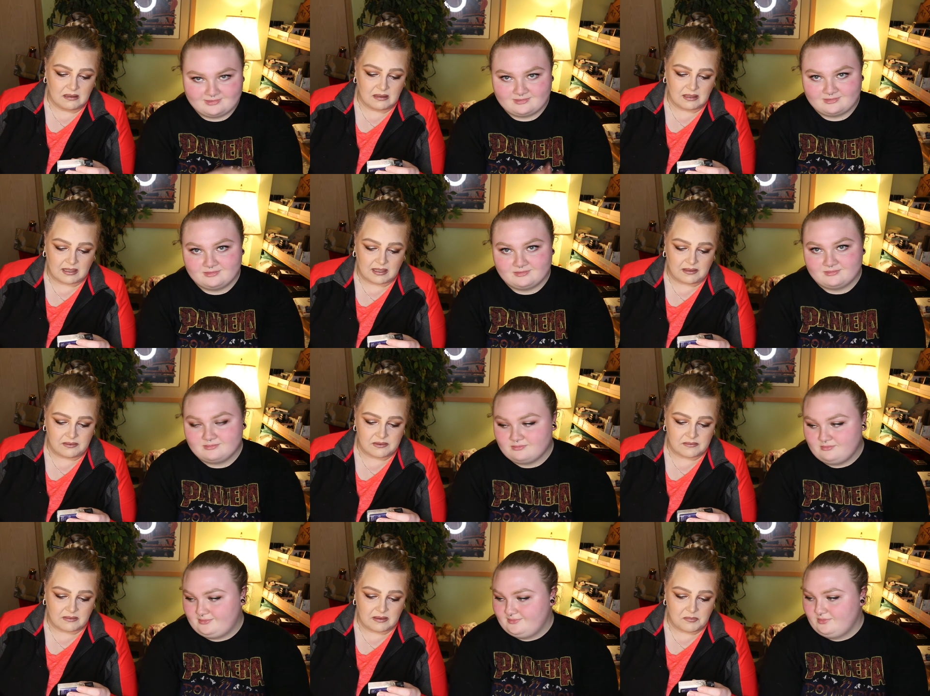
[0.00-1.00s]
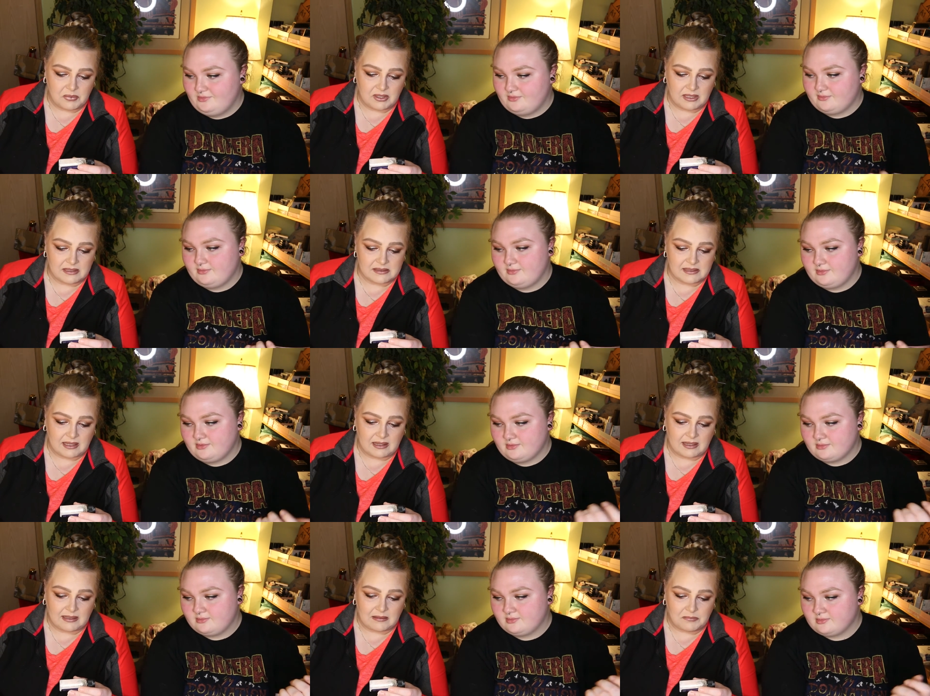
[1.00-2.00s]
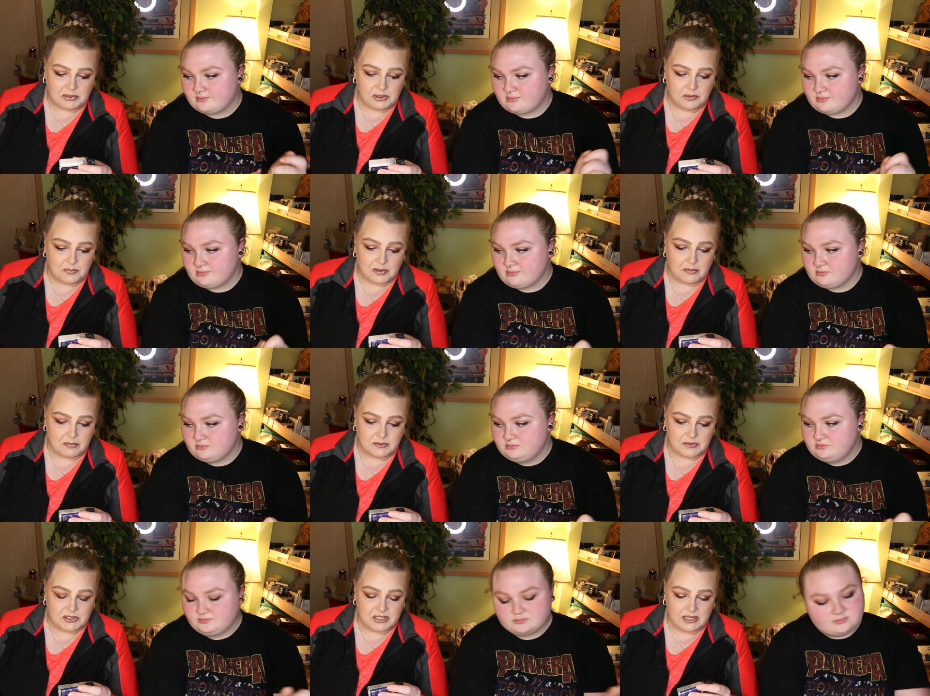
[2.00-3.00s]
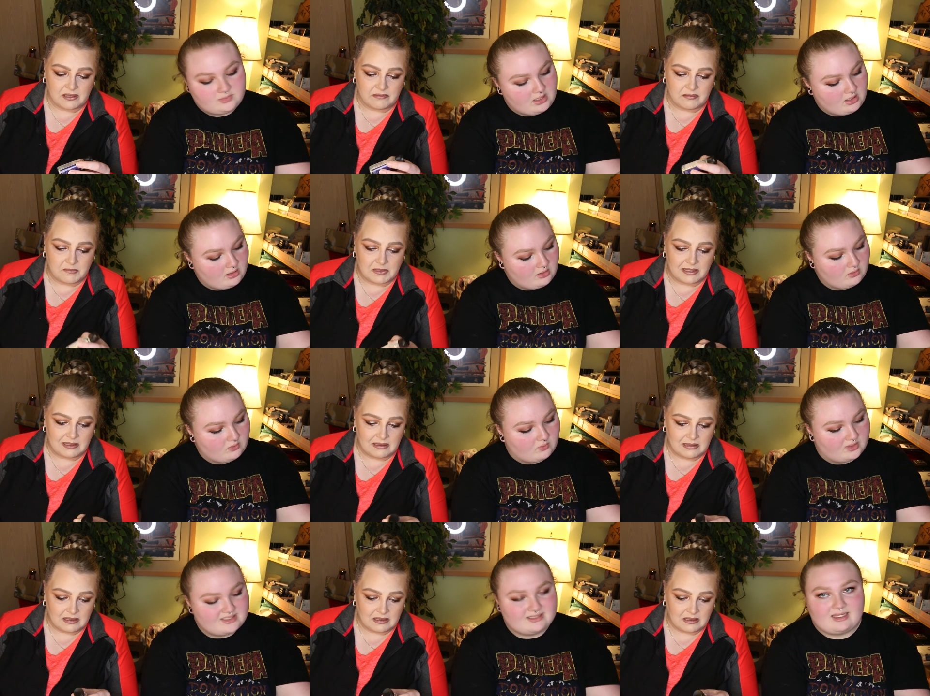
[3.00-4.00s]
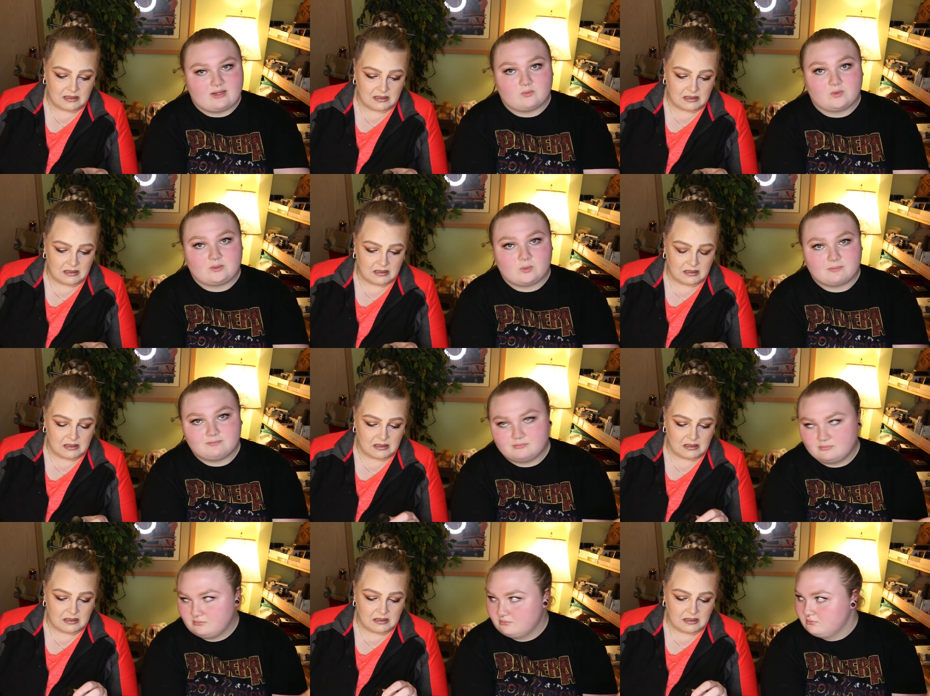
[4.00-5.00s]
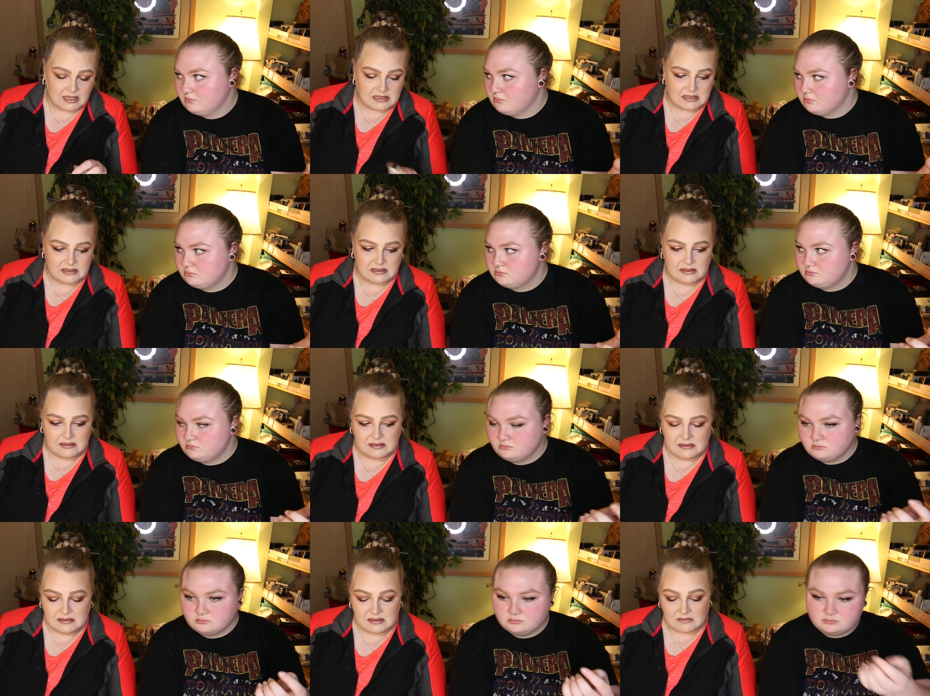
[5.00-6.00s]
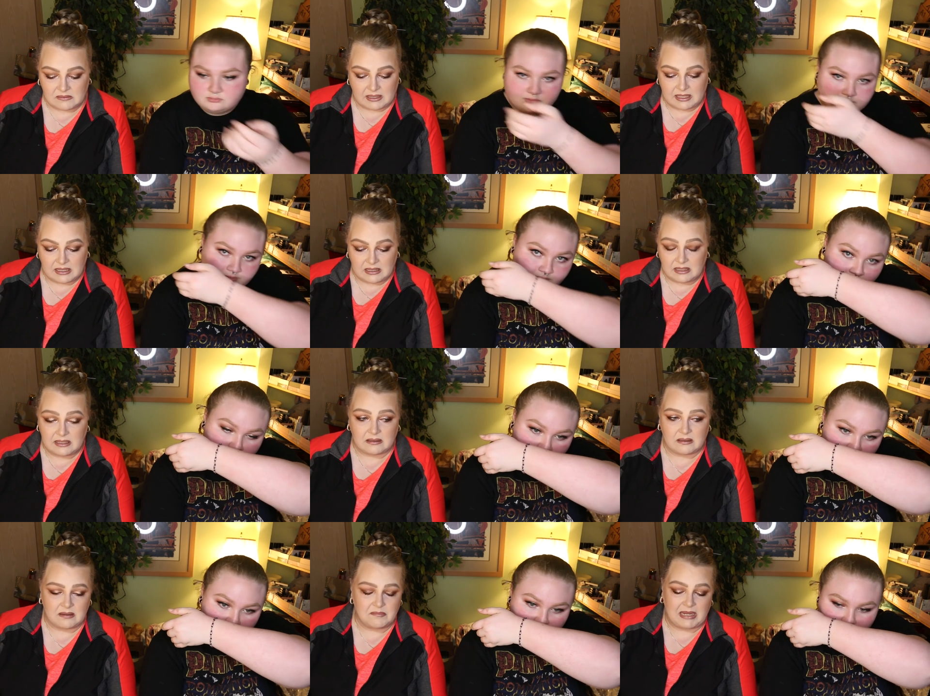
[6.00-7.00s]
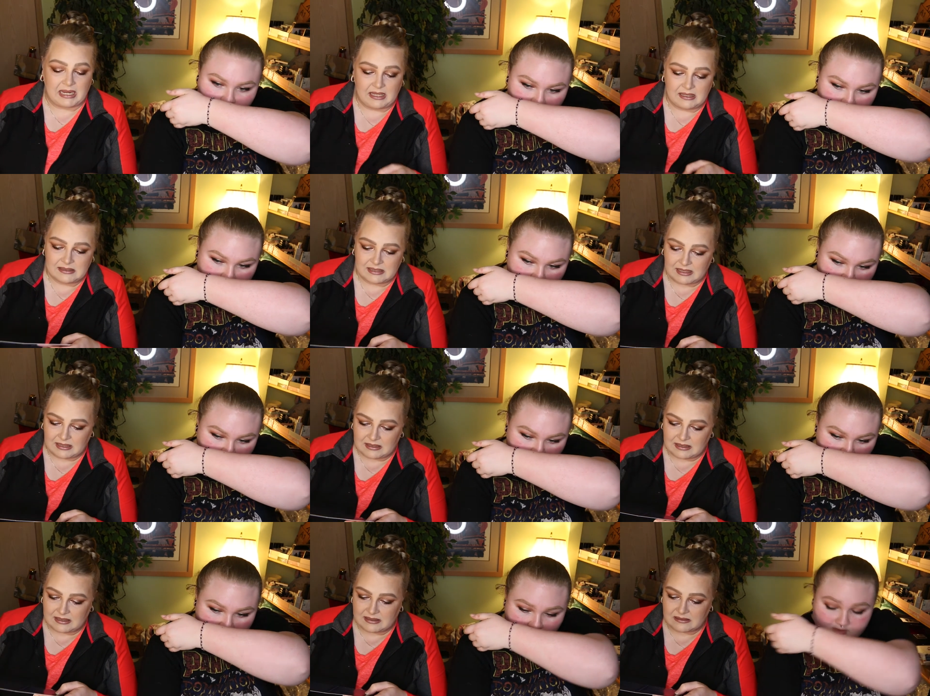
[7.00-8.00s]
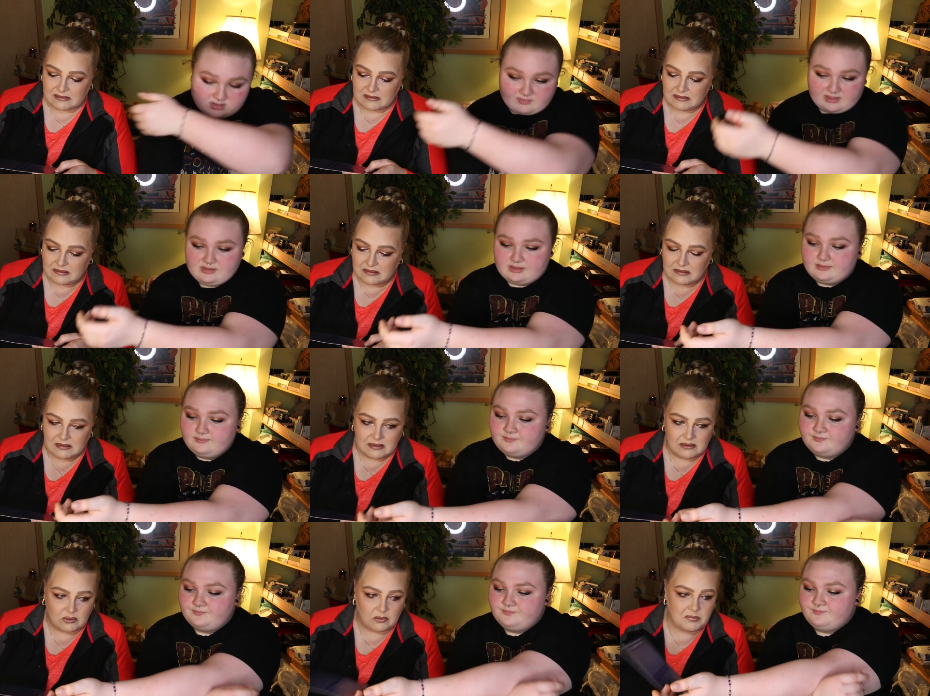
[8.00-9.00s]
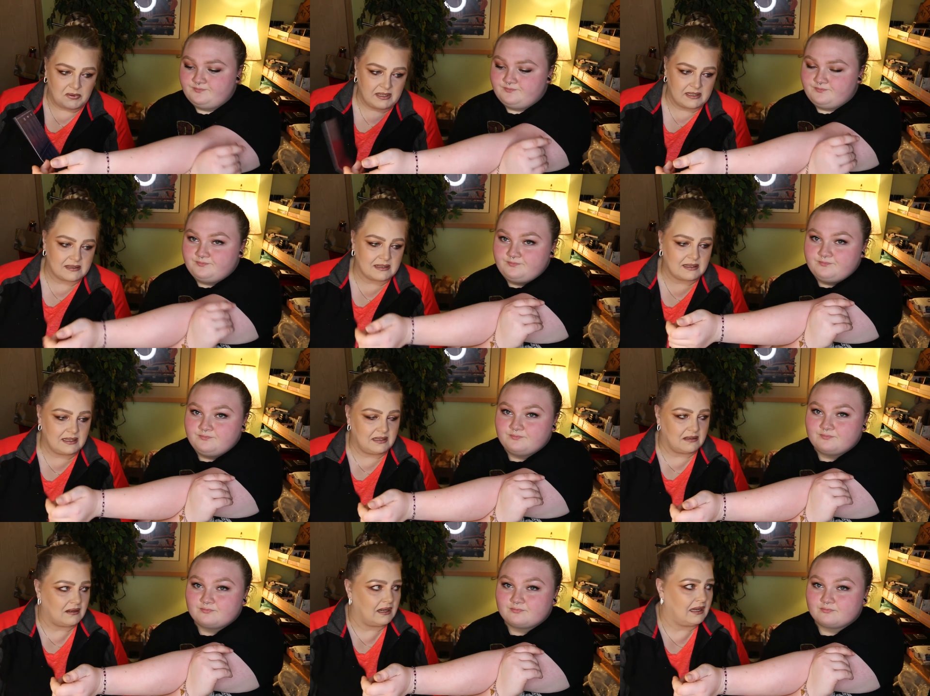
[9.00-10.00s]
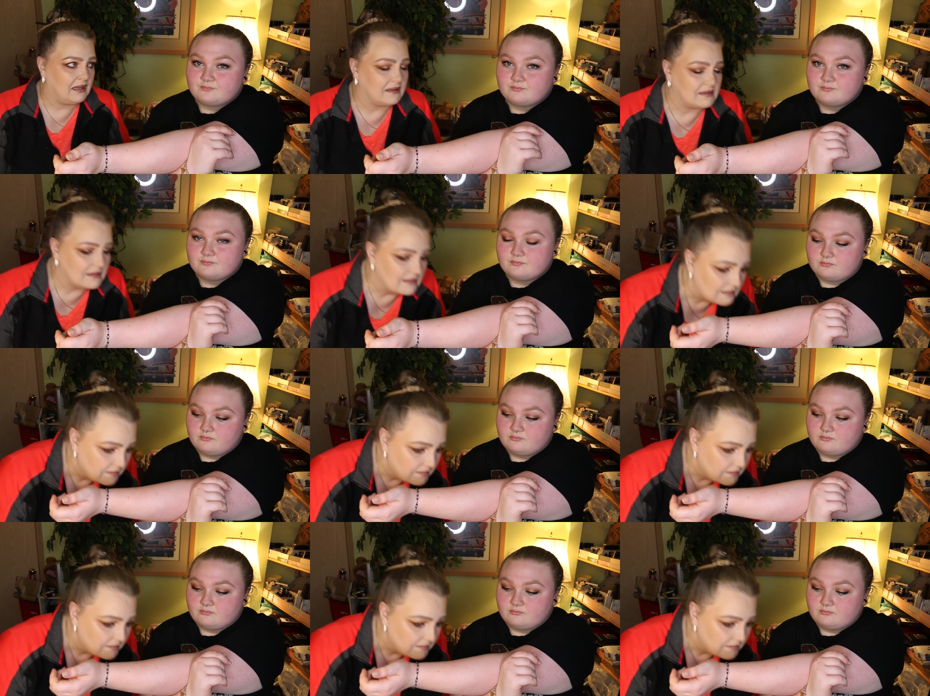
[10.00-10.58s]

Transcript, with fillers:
Speaker 1: The color's really pretty. It's got like a blue purple shift, but. Wasn't that red rum? I just don't like glitter in my hand sanitizer. That's good. The whole point is to clean your hands.